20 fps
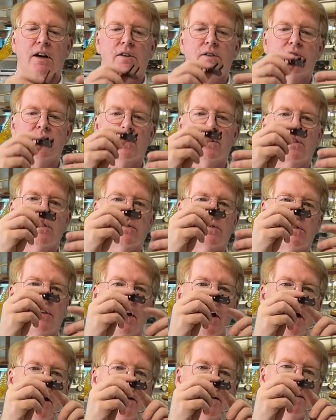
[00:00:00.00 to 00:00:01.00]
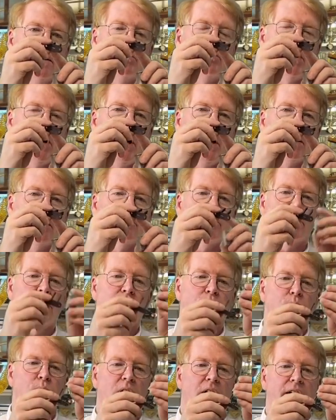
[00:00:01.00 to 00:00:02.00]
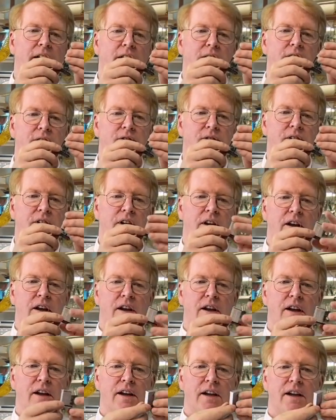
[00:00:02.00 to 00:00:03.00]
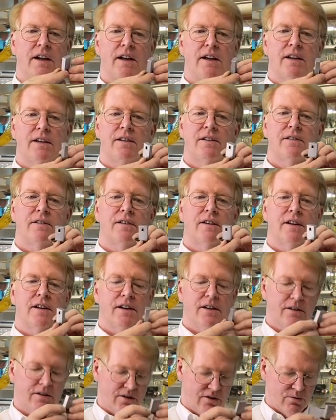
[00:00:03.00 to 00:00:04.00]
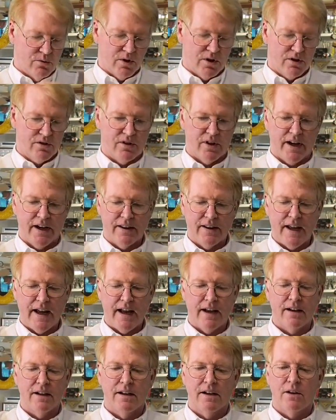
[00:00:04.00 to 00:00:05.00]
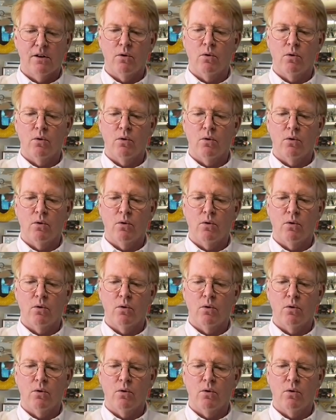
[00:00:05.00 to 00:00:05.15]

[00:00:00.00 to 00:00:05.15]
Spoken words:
There's a slot in the bottom for the wires, and just works like that.